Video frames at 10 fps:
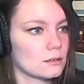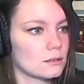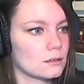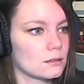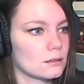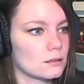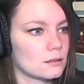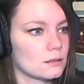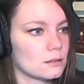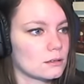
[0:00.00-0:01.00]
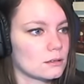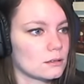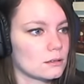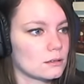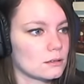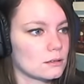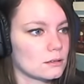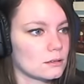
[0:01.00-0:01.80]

No one is speaking in this clip.